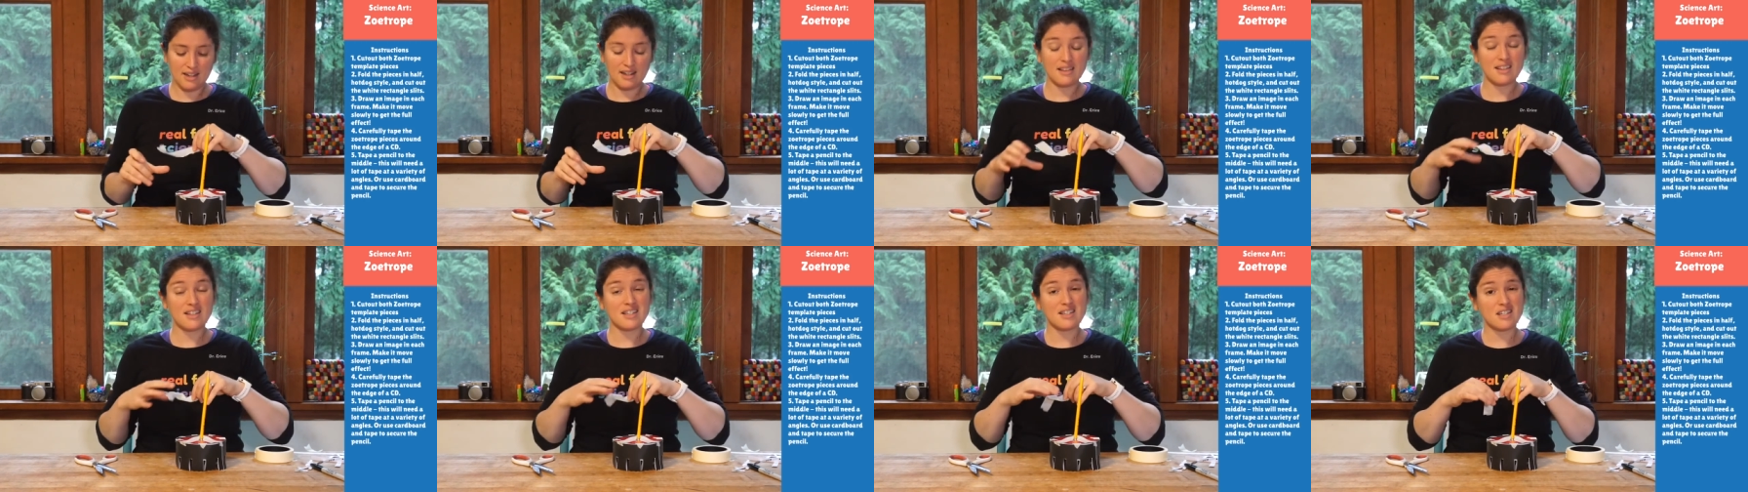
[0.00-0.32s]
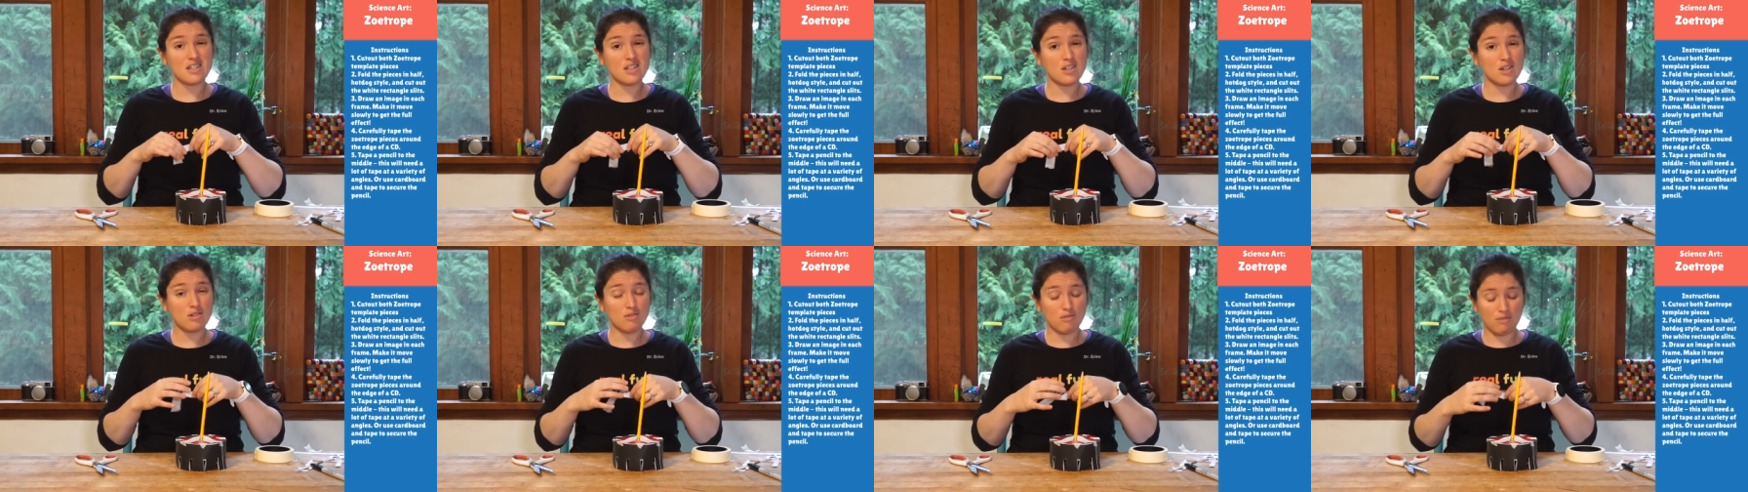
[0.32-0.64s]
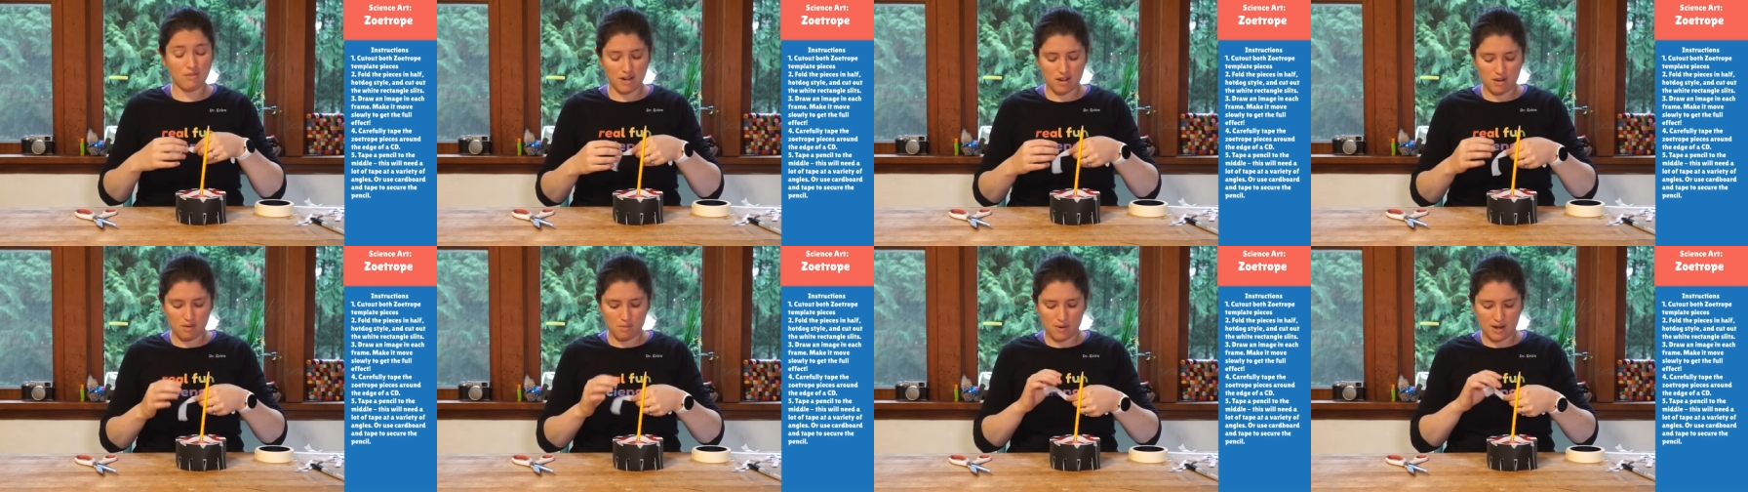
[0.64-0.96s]
this is a
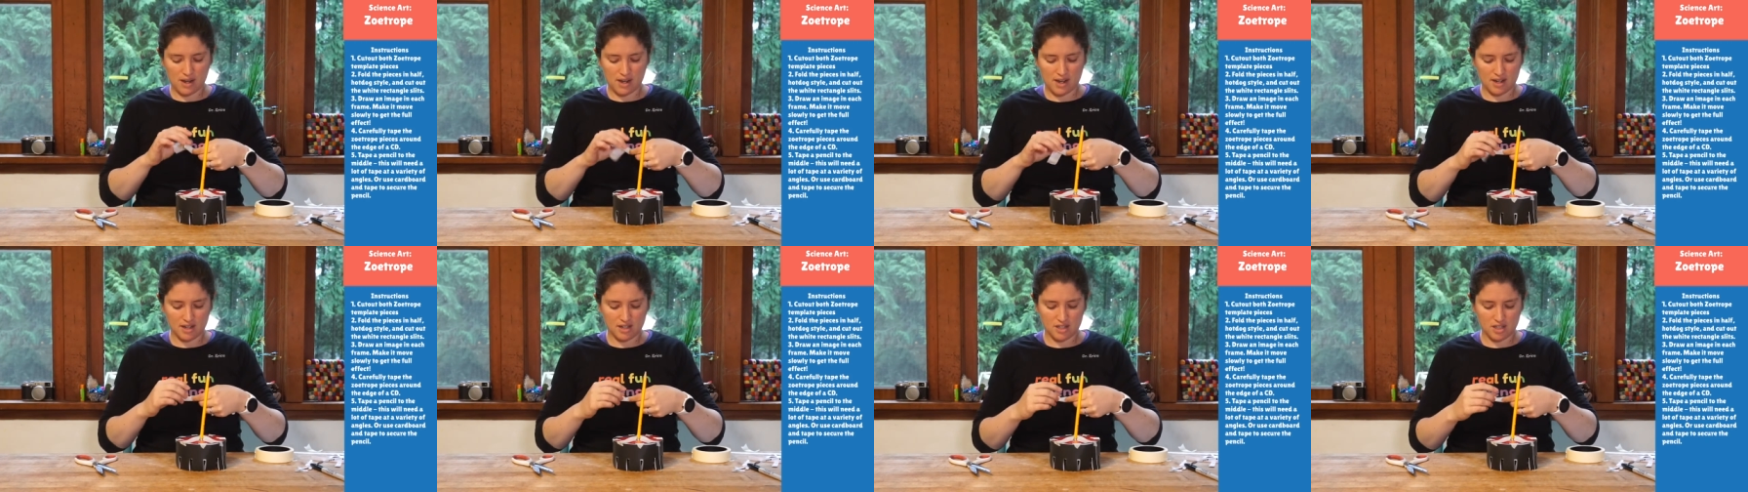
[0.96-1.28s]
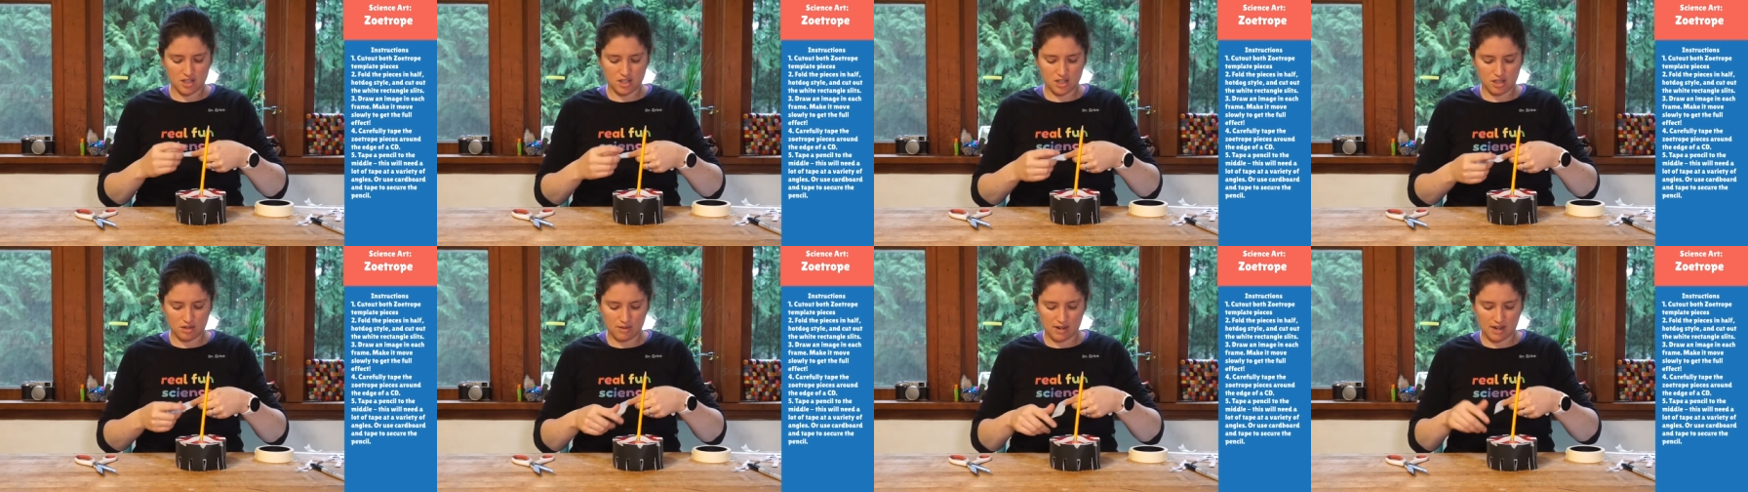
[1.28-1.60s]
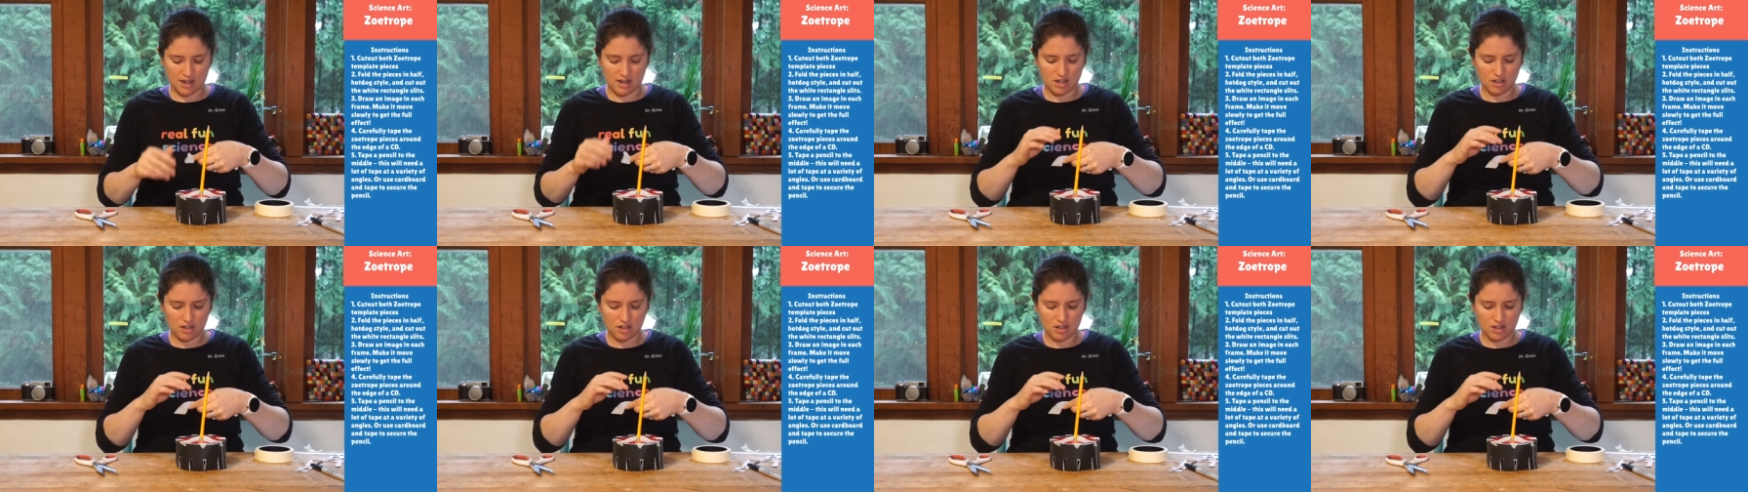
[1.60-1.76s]
great way to do it. And